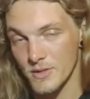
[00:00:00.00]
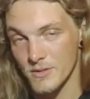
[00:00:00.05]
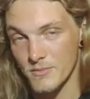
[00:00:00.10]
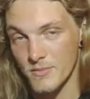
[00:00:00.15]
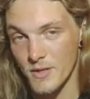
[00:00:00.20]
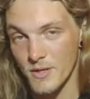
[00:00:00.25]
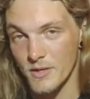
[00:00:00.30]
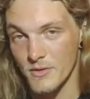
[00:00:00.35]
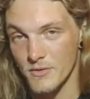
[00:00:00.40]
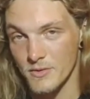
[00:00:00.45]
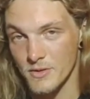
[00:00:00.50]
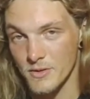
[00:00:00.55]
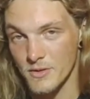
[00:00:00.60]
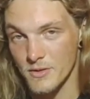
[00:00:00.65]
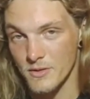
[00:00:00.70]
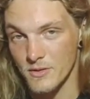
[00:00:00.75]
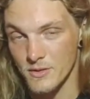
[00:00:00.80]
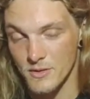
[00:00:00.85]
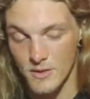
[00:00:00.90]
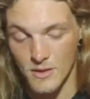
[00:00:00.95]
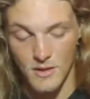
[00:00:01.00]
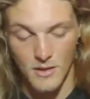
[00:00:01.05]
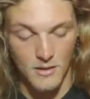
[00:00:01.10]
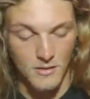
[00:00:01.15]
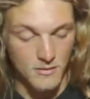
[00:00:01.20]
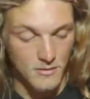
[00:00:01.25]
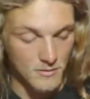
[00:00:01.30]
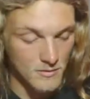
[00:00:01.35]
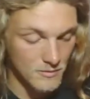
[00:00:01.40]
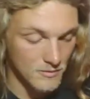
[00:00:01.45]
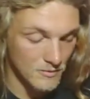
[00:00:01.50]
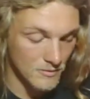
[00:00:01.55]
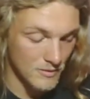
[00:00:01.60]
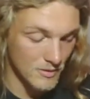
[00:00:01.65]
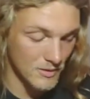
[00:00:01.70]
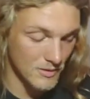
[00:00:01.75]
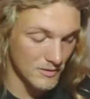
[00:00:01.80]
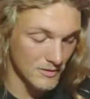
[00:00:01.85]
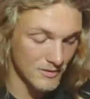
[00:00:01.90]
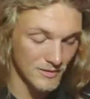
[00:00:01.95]
as my notes say,
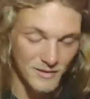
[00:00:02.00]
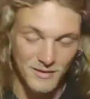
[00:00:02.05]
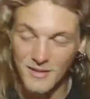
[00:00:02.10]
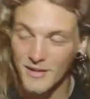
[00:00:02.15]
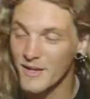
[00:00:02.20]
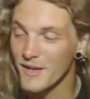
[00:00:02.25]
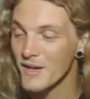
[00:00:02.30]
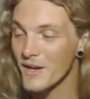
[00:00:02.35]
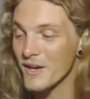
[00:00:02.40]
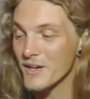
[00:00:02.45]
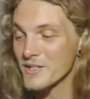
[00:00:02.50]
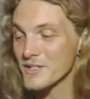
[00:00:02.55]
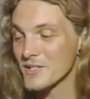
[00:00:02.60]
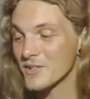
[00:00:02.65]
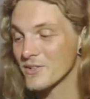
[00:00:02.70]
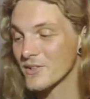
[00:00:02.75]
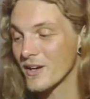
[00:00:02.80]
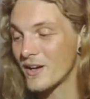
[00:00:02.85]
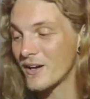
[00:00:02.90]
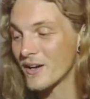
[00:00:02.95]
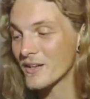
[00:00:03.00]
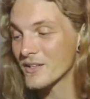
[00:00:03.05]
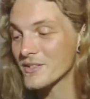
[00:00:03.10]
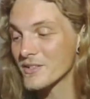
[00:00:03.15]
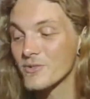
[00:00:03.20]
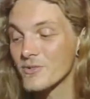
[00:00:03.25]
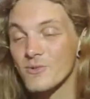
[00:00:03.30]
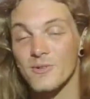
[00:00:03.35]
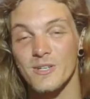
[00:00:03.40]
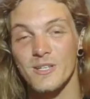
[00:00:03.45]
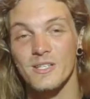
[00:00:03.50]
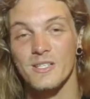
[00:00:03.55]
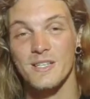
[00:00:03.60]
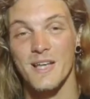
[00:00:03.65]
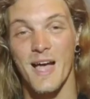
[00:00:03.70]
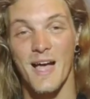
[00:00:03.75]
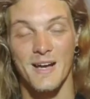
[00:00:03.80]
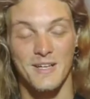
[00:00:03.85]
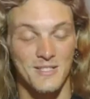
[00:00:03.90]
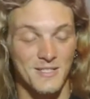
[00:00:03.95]
a Sulcata
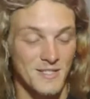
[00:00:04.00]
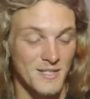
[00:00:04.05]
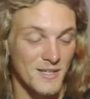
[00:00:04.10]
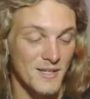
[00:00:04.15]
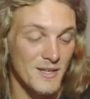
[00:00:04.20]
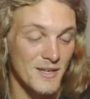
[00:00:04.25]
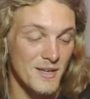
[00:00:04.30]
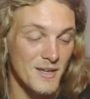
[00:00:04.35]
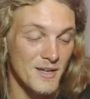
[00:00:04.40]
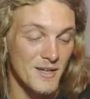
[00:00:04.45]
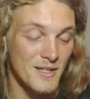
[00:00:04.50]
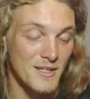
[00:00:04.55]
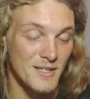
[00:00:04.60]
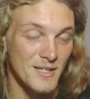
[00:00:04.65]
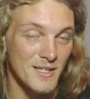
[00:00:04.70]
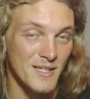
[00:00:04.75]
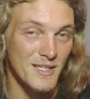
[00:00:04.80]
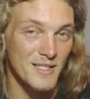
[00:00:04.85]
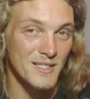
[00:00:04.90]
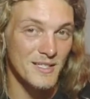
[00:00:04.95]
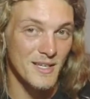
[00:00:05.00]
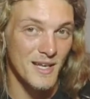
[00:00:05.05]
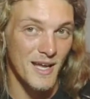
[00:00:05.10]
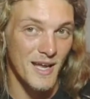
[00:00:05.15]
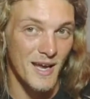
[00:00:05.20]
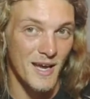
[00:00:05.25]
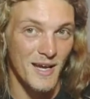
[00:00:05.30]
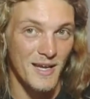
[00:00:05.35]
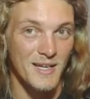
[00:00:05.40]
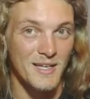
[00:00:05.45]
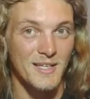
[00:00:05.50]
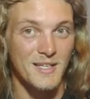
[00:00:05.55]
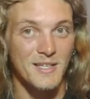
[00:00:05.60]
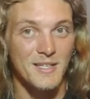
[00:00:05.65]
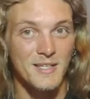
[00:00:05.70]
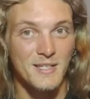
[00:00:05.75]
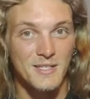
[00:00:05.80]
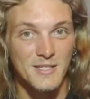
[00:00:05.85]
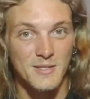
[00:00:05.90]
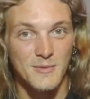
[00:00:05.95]
tortoise actually needs an
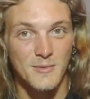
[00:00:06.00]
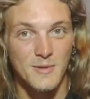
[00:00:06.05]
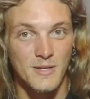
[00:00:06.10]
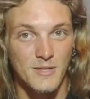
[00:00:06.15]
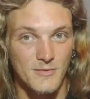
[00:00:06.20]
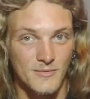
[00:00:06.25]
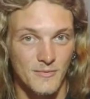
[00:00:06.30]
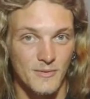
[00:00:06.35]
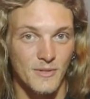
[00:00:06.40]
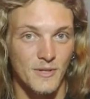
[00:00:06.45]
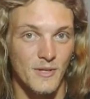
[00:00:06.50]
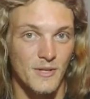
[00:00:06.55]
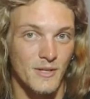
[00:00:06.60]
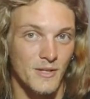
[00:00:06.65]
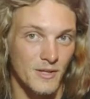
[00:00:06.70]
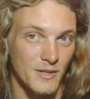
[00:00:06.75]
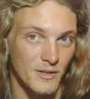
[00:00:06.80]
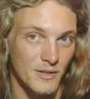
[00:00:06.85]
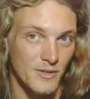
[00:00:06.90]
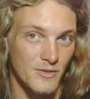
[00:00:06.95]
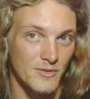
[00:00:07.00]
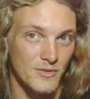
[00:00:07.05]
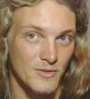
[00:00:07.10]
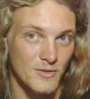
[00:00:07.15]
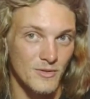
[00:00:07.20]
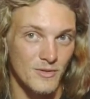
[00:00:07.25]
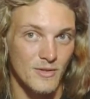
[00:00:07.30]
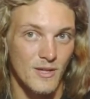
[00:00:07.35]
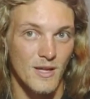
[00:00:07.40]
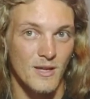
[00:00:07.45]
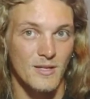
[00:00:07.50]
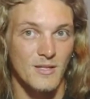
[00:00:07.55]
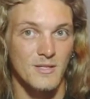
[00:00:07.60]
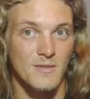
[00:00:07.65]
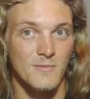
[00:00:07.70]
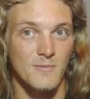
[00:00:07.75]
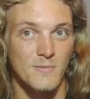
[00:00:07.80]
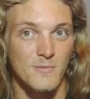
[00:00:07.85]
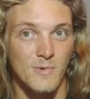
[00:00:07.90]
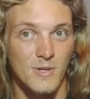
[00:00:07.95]
80 square foot enclosure. That
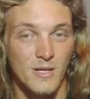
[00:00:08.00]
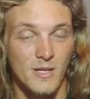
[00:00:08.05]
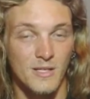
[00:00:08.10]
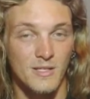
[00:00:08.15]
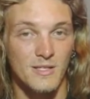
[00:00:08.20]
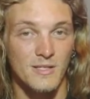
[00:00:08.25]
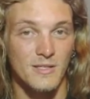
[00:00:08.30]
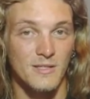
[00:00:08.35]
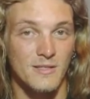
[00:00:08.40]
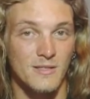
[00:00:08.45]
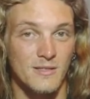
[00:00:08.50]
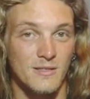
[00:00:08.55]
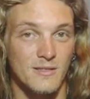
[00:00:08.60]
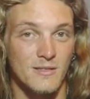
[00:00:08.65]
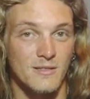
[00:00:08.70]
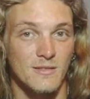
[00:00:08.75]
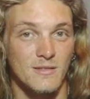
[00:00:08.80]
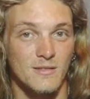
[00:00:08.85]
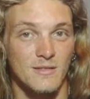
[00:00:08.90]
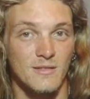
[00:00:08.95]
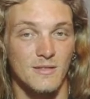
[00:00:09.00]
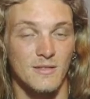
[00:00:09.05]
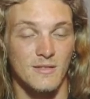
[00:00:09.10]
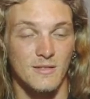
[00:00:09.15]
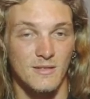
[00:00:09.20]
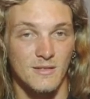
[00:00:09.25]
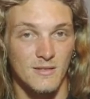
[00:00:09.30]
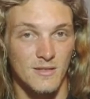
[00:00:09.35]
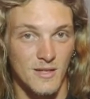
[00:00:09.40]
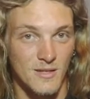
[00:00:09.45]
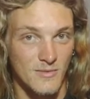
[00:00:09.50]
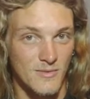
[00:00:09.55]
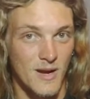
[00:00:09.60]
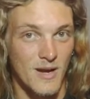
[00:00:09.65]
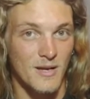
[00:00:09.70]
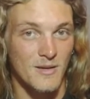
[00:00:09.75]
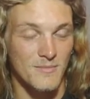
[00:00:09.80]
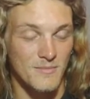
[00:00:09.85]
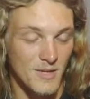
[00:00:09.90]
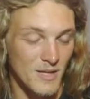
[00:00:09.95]
is what they
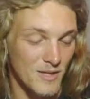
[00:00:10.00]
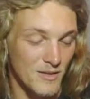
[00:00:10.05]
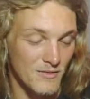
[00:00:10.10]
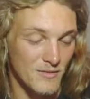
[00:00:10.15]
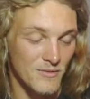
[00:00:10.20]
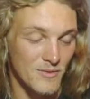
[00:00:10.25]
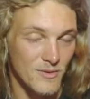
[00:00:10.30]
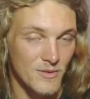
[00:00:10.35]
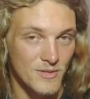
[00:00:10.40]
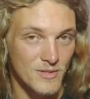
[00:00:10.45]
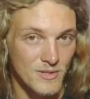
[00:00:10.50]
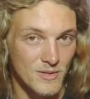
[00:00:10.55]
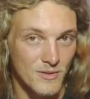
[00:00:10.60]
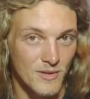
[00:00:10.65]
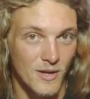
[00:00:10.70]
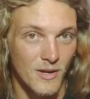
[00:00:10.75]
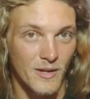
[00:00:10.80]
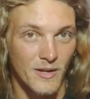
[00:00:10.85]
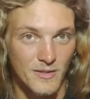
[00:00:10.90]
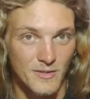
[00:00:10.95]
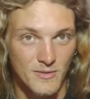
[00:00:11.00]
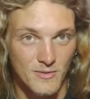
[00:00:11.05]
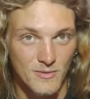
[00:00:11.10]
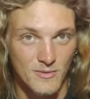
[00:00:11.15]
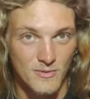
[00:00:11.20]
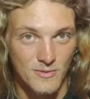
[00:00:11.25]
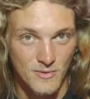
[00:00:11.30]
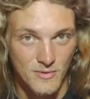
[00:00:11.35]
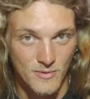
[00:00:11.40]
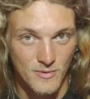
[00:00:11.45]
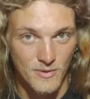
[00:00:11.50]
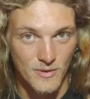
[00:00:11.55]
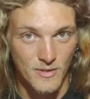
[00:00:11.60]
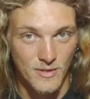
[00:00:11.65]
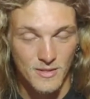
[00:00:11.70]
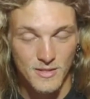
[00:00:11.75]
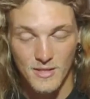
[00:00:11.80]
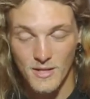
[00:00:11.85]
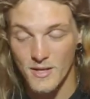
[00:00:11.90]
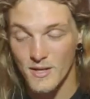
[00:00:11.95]
recommend for a Sulcata
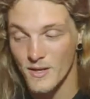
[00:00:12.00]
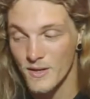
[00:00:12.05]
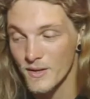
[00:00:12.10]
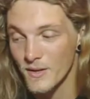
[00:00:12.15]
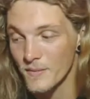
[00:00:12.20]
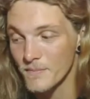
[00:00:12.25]
tortoise.